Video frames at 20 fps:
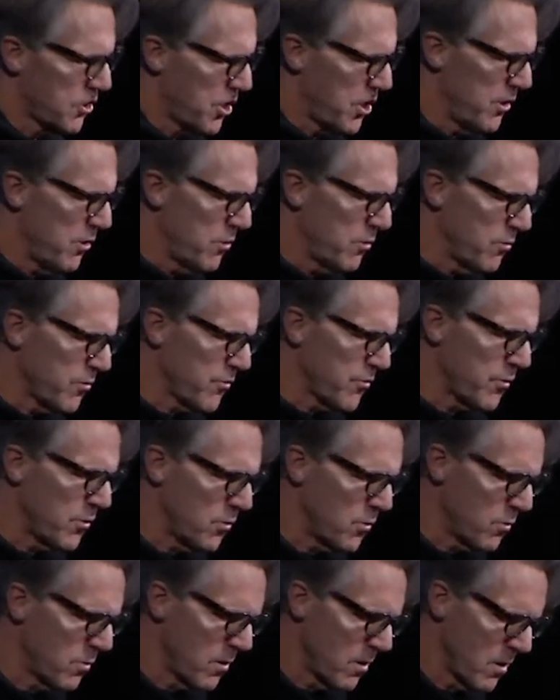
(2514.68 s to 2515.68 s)
two
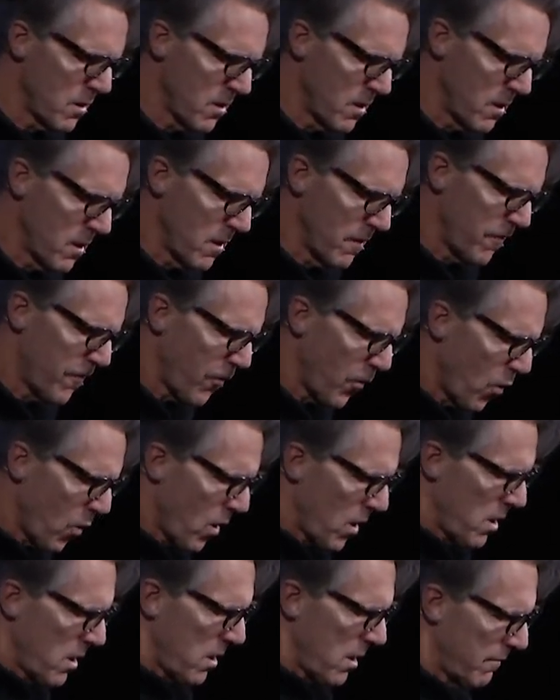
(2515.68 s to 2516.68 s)
through
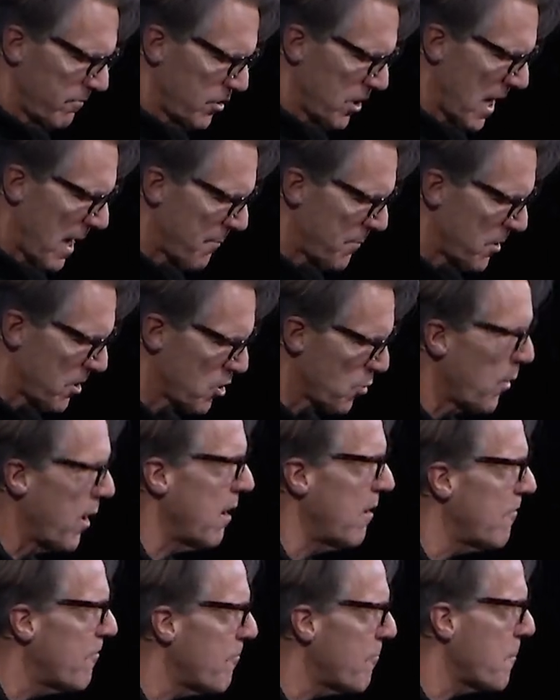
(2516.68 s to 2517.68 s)
four of chapter
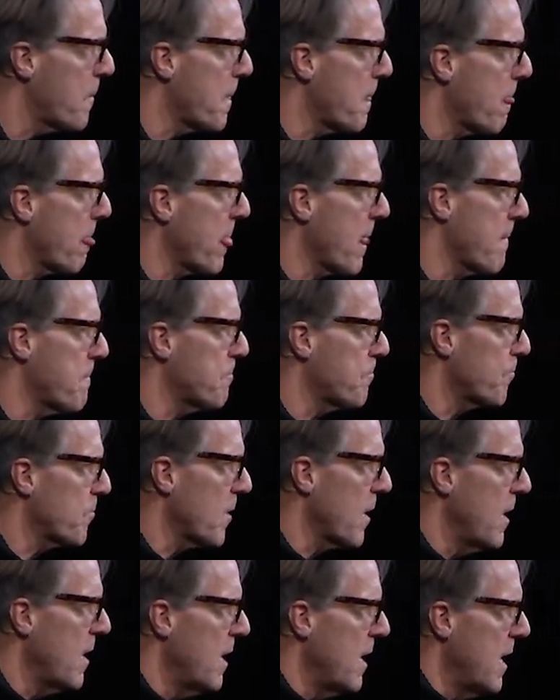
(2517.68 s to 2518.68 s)
twelve.
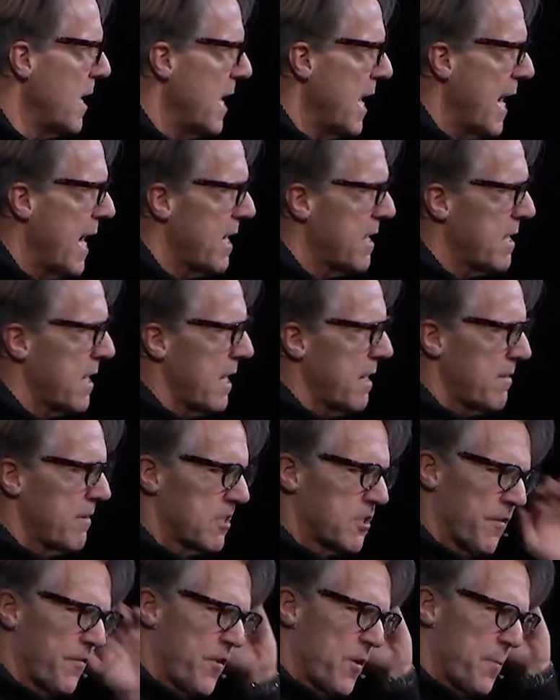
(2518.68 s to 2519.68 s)
And uh,
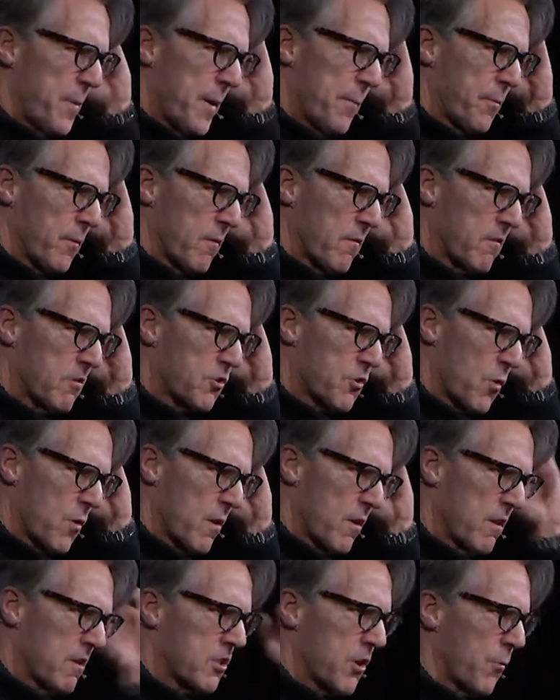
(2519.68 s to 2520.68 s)
there's a few people in the
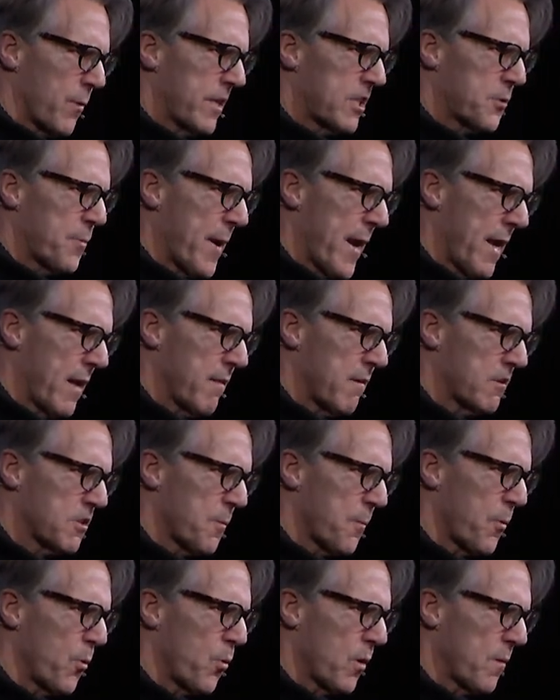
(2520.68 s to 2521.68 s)
story. There's a rich man,
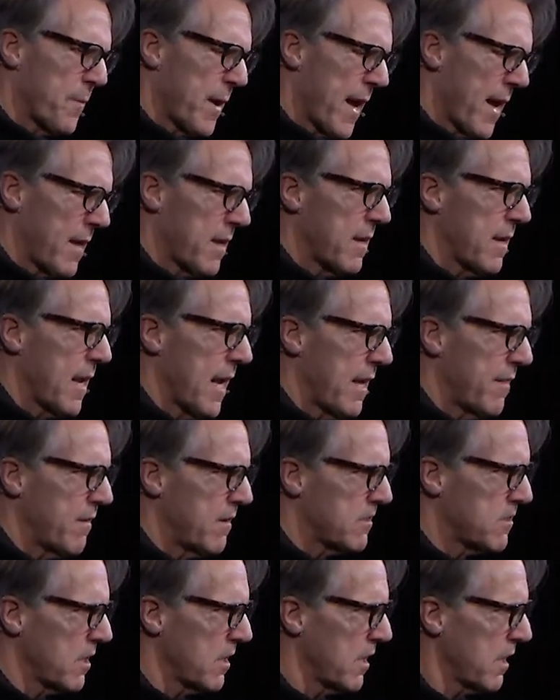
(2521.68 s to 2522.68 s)
there's a poor man, and
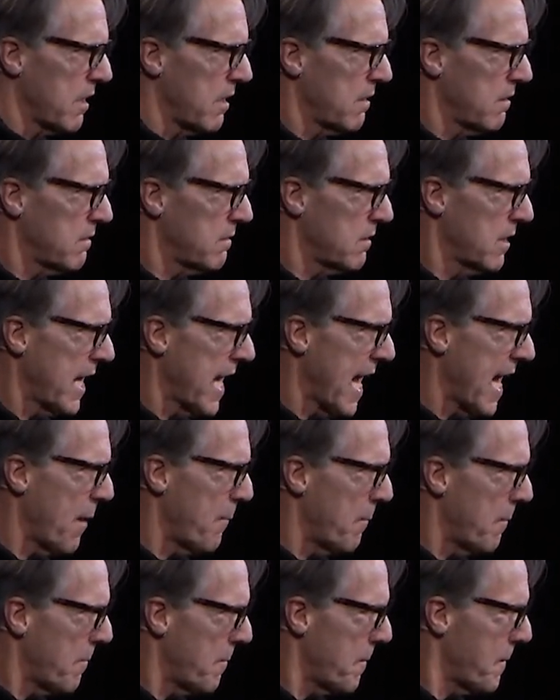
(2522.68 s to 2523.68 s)
there's a little
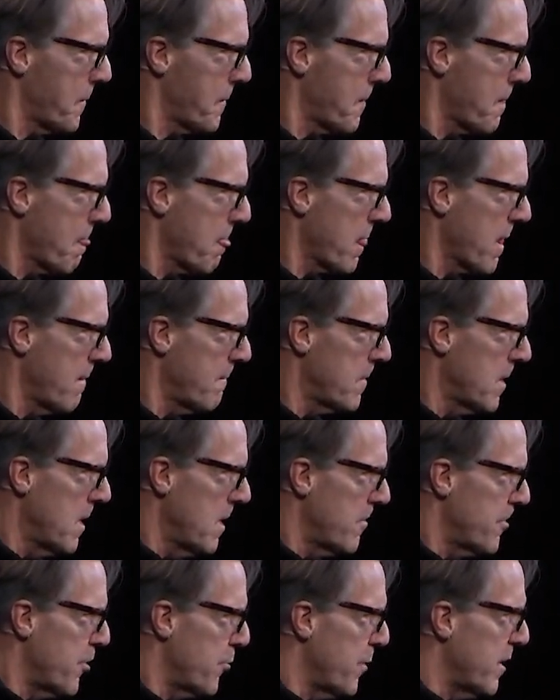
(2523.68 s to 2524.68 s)
lamb.
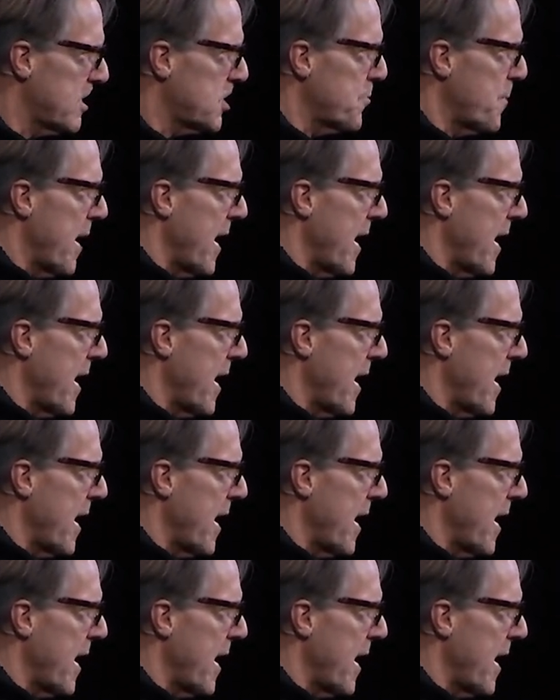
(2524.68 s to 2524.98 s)
The rich